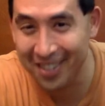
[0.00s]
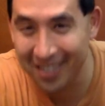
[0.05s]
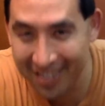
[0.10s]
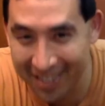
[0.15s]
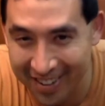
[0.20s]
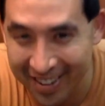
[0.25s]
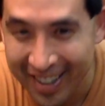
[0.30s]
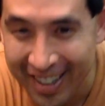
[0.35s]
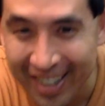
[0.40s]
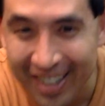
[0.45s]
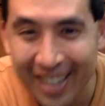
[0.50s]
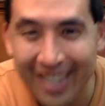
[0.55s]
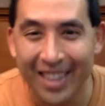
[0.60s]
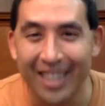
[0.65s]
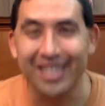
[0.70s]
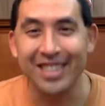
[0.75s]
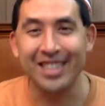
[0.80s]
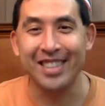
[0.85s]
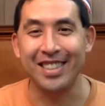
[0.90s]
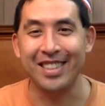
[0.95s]
know
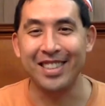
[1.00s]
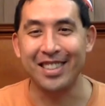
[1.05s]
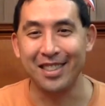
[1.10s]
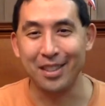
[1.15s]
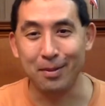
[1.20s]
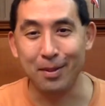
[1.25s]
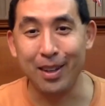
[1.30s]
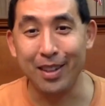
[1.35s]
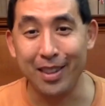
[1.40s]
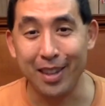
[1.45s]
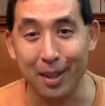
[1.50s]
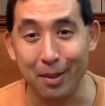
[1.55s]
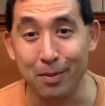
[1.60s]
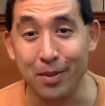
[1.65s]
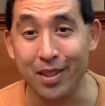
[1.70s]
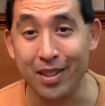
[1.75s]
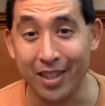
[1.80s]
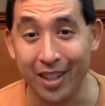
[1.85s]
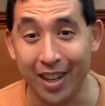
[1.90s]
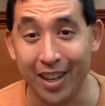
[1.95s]
the details about that,
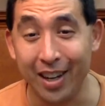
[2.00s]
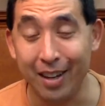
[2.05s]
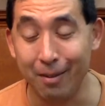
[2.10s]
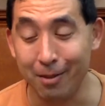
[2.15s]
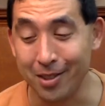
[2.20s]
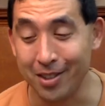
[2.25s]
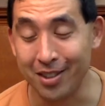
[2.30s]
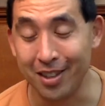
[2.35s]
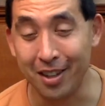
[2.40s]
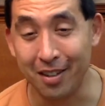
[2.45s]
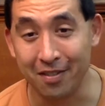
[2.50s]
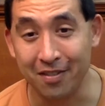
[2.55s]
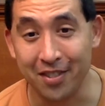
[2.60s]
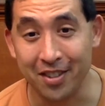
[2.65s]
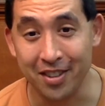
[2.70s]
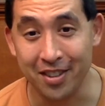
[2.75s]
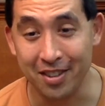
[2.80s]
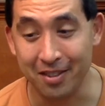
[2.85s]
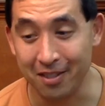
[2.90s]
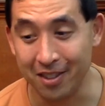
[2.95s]
but yeah, I was not
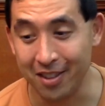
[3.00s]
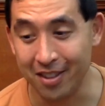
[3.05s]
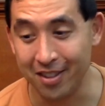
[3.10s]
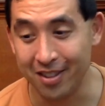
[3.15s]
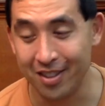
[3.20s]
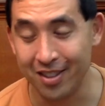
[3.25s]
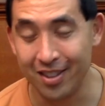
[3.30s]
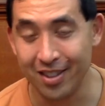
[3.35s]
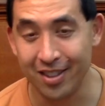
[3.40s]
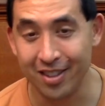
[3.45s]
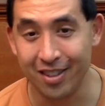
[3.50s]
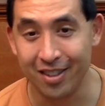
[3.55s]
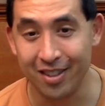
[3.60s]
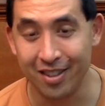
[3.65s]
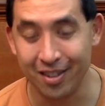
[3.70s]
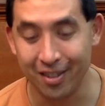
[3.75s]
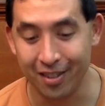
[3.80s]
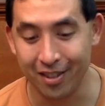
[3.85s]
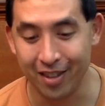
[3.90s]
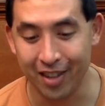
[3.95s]
feeling well uh,
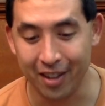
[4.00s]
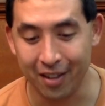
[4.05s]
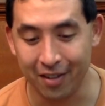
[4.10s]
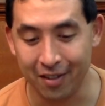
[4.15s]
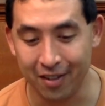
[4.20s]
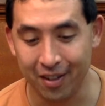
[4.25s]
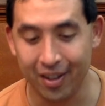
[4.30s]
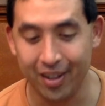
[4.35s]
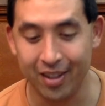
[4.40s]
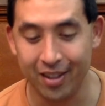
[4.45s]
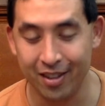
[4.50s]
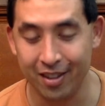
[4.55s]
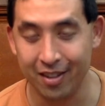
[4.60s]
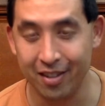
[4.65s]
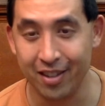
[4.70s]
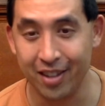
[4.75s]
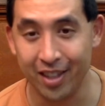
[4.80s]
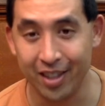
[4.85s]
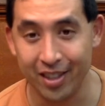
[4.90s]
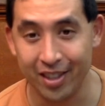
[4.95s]
on that flight and on
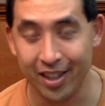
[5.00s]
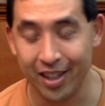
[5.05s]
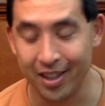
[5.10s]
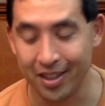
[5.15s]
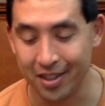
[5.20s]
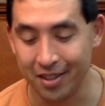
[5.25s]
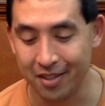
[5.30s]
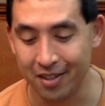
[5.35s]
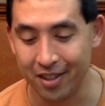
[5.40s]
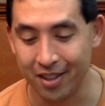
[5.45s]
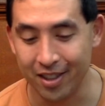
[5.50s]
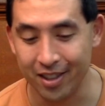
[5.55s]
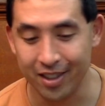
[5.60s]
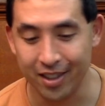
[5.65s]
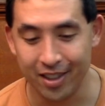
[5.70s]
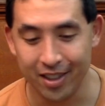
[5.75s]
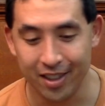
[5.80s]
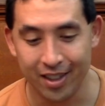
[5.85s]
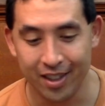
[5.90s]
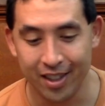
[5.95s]
that taxi ride.
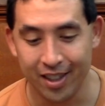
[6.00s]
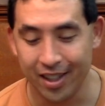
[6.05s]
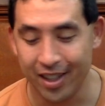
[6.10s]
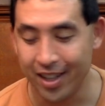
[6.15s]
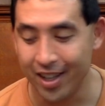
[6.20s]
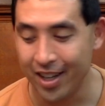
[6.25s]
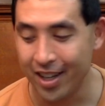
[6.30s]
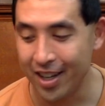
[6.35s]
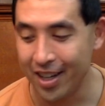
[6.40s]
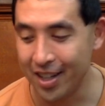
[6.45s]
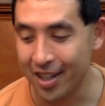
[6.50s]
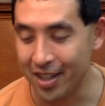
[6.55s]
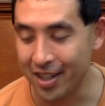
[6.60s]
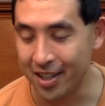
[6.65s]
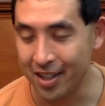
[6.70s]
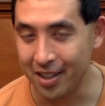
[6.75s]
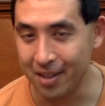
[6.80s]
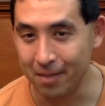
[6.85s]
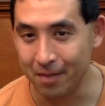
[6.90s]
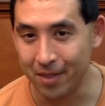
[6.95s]

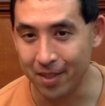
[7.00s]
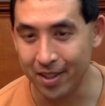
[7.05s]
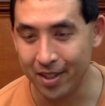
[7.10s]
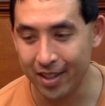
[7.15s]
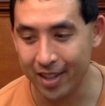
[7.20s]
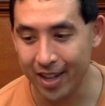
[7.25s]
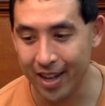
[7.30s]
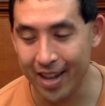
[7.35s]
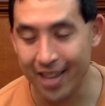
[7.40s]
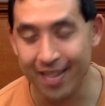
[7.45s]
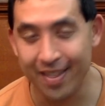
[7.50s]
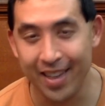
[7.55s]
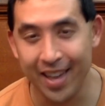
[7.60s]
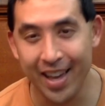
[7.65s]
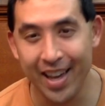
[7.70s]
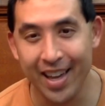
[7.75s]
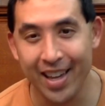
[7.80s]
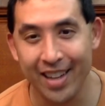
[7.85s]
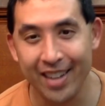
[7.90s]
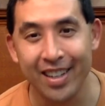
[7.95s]
Um, and
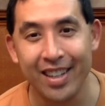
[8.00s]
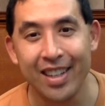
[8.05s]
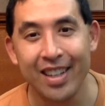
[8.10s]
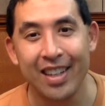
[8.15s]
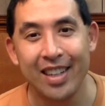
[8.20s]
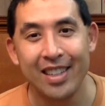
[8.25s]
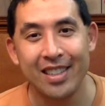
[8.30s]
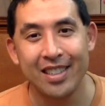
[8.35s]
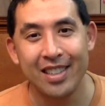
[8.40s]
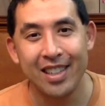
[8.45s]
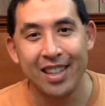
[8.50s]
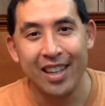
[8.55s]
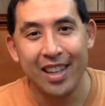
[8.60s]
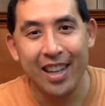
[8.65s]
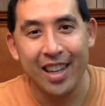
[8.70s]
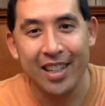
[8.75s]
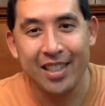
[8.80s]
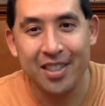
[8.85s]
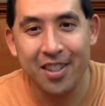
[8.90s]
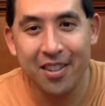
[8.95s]
then
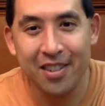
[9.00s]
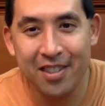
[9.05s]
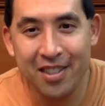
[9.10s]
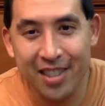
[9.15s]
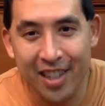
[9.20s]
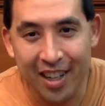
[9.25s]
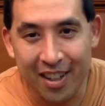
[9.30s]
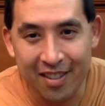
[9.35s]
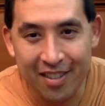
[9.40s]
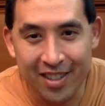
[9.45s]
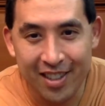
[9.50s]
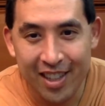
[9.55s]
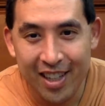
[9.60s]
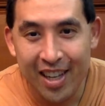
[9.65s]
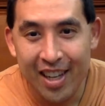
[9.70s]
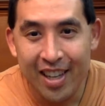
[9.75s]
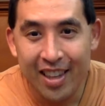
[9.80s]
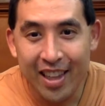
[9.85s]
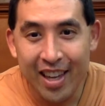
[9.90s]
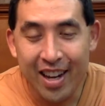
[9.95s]
it turns out
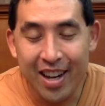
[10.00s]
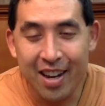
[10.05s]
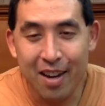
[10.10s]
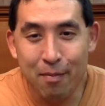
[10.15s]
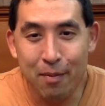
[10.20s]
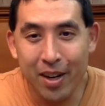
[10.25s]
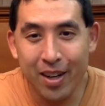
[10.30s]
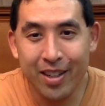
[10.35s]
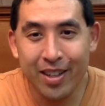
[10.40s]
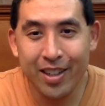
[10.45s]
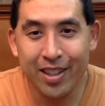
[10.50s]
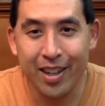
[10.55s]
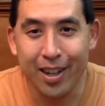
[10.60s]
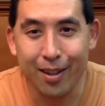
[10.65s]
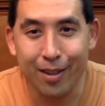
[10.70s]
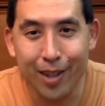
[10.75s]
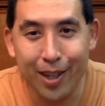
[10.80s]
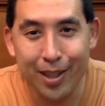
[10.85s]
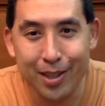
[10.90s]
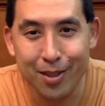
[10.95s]
that American
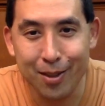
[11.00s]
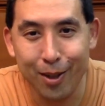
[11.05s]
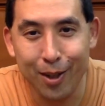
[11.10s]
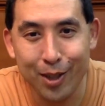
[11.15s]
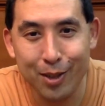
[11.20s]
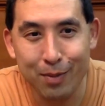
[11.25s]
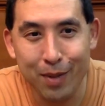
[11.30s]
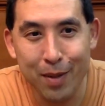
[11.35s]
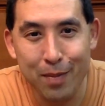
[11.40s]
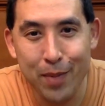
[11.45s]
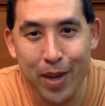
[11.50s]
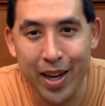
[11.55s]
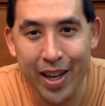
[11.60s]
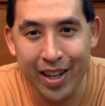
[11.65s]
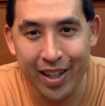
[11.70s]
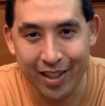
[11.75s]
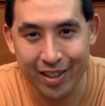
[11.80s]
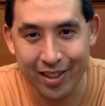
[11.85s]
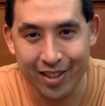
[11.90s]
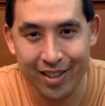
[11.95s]
Airlines lost my
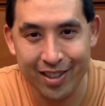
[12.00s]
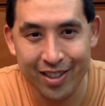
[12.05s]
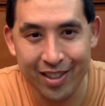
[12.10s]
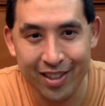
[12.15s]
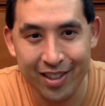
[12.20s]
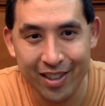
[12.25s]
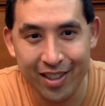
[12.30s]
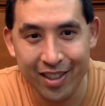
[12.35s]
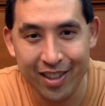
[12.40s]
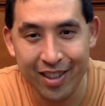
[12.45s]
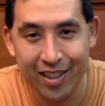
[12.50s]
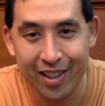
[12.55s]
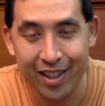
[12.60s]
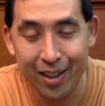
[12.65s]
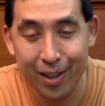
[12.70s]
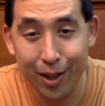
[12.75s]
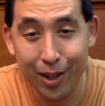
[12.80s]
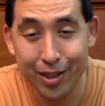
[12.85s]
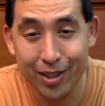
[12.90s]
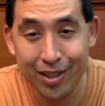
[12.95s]
bags. They
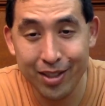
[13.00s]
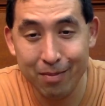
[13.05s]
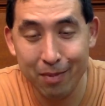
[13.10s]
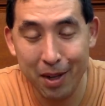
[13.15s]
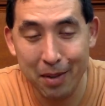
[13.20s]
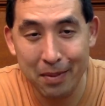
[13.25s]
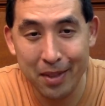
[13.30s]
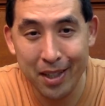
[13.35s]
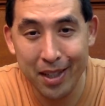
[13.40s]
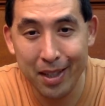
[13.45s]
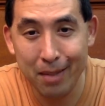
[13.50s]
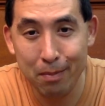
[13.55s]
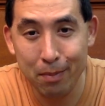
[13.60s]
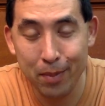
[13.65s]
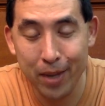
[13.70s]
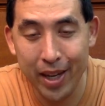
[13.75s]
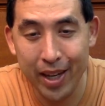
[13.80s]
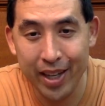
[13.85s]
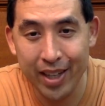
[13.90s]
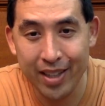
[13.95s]
lost my
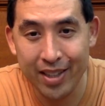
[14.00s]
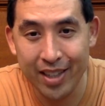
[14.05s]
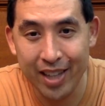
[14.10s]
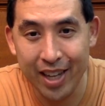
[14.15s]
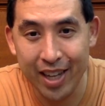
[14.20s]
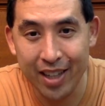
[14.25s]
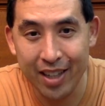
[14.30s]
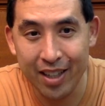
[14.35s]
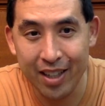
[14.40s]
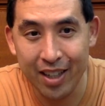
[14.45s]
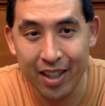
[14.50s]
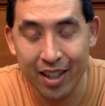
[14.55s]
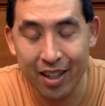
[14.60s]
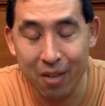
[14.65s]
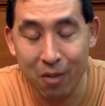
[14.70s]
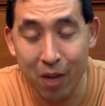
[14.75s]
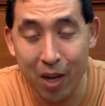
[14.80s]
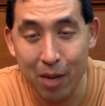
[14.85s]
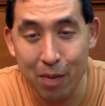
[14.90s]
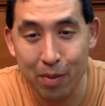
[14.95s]
bags at uh,
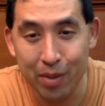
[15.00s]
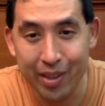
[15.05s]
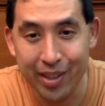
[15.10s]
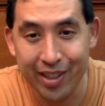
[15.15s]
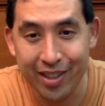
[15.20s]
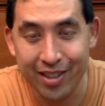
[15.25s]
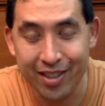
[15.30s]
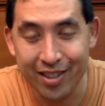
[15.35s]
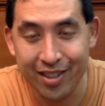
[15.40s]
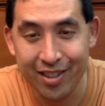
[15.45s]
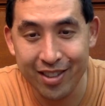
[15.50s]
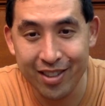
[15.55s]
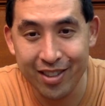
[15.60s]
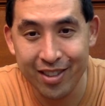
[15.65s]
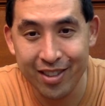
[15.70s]
White Plains.